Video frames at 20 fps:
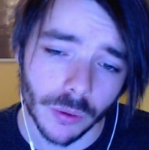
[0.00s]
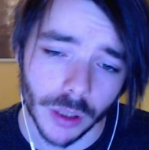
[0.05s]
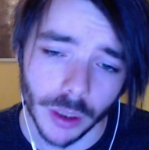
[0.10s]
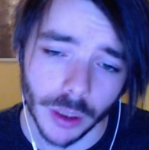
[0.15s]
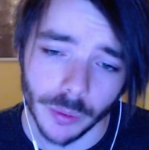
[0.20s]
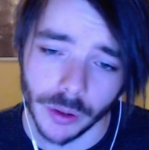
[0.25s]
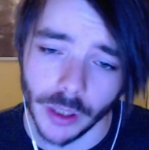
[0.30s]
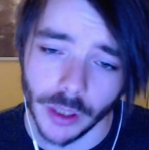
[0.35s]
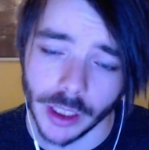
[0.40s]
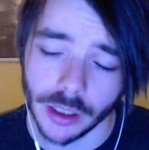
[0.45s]
I
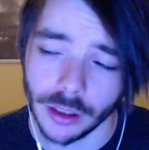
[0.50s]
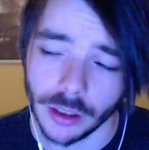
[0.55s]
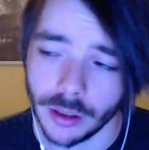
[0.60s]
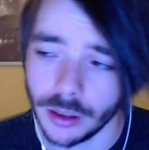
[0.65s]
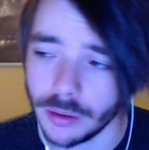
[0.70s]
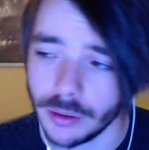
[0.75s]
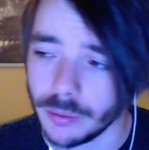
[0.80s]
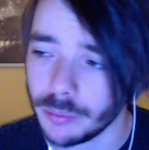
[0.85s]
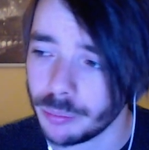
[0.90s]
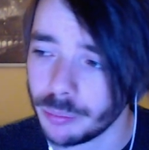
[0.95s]
would like
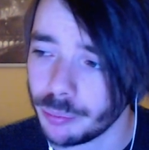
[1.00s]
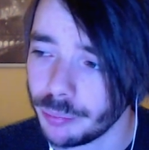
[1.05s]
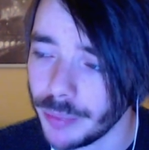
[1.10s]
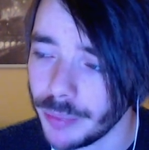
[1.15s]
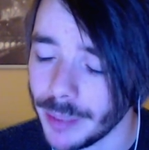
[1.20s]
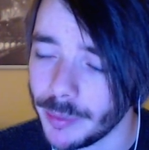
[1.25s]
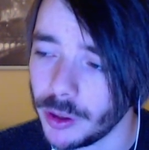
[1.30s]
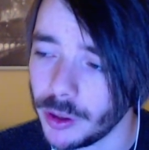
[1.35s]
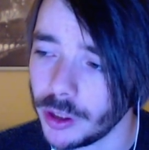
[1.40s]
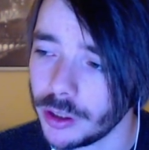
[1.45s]

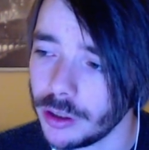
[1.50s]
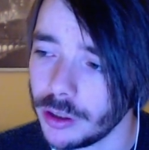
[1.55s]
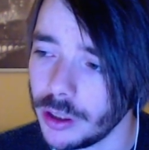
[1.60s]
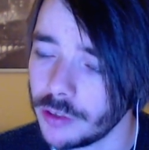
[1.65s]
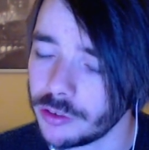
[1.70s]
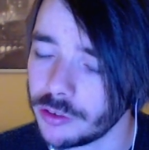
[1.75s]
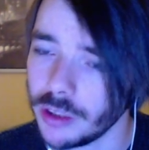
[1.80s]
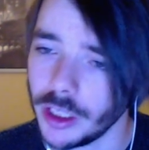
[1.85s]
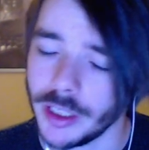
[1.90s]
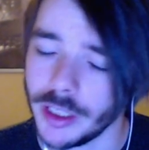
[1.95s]
maybe a
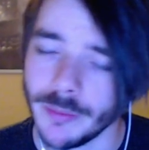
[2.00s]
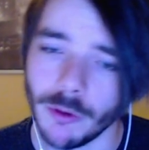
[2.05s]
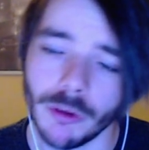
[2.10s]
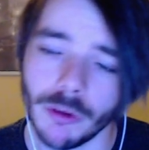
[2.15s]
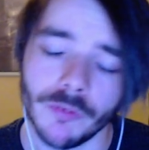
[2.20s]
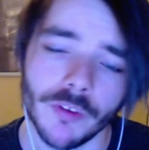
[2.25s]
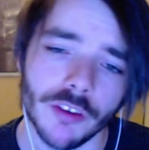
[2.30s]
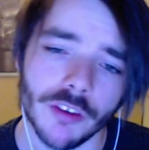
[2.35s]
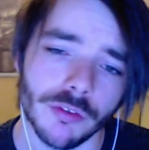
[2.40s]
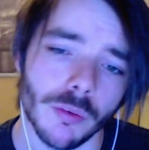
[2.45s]
slightly more
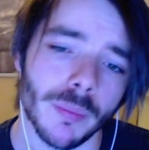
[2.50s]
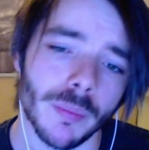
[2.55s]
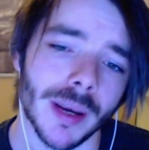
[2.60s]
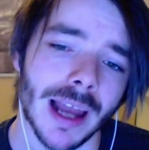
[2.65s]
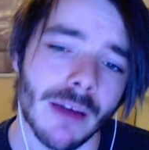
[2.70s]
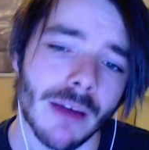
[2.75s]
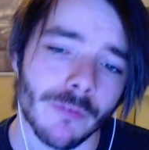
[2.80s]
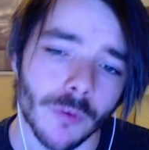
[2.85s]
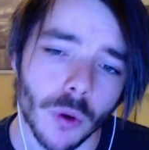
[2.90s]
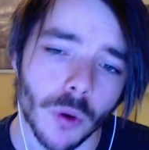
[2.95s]
official
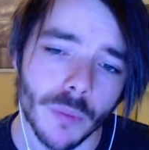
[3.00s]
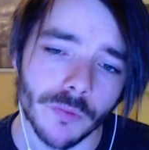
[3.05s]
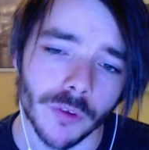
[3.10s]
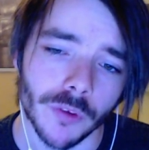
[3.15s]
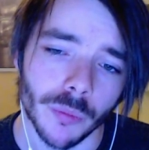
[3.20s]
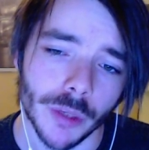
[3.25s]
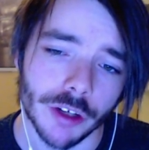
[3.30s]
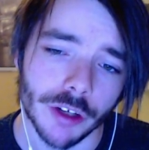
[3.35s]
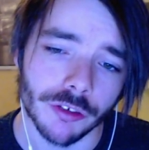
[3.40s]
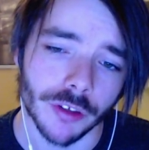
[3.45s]
platform from
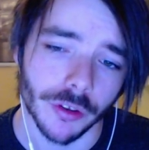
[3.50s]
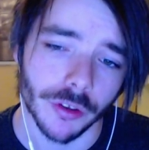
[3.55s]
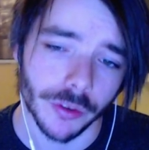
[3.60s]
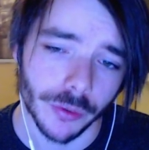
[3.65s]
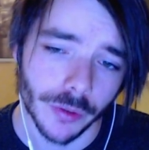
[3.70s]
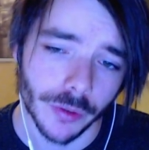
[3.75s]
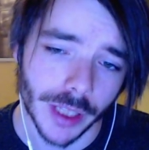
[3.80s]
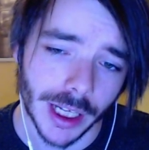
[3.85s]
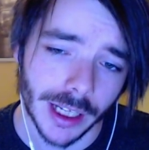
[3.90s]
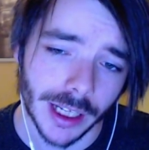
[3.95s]
which to
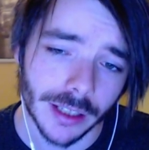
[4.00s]
do that.